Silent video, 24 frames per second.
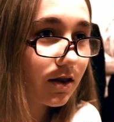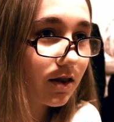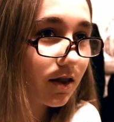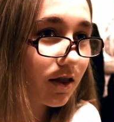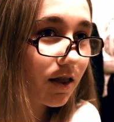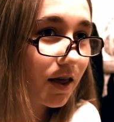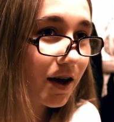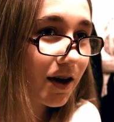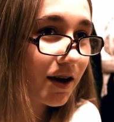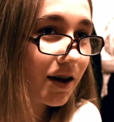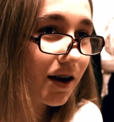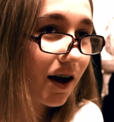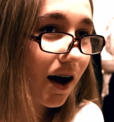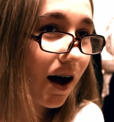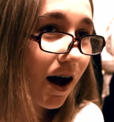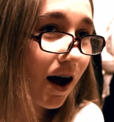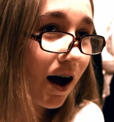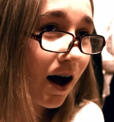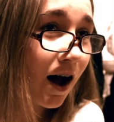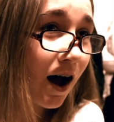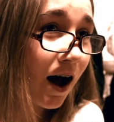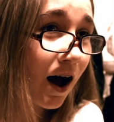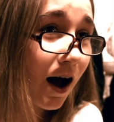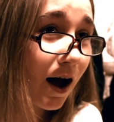Like a
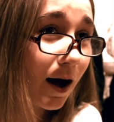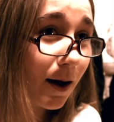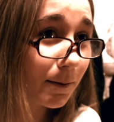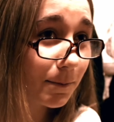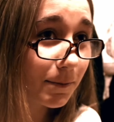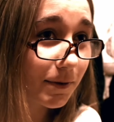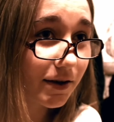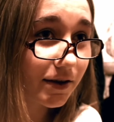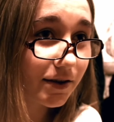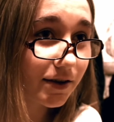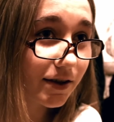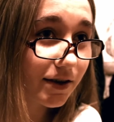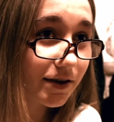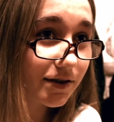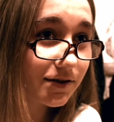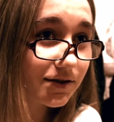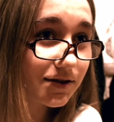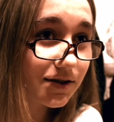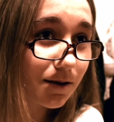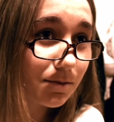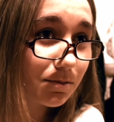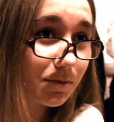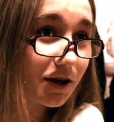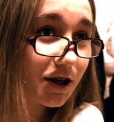hobby, like
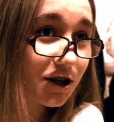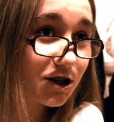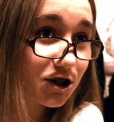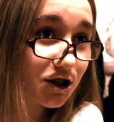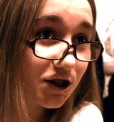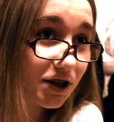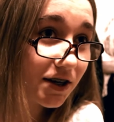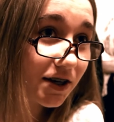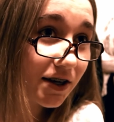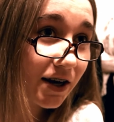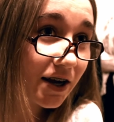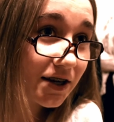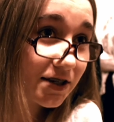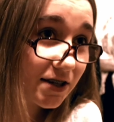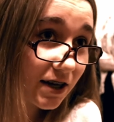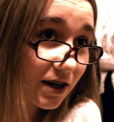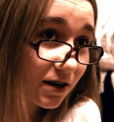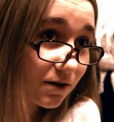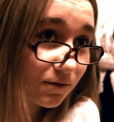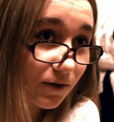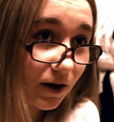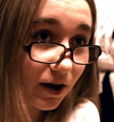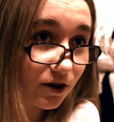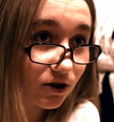something she can
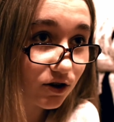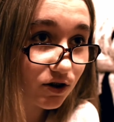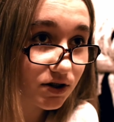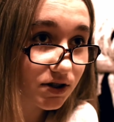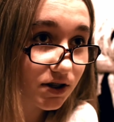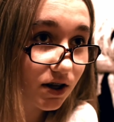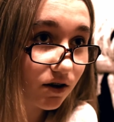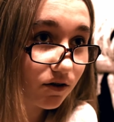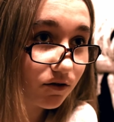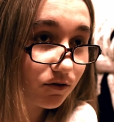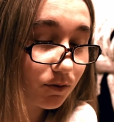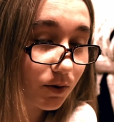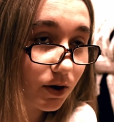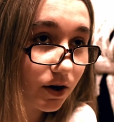identify herself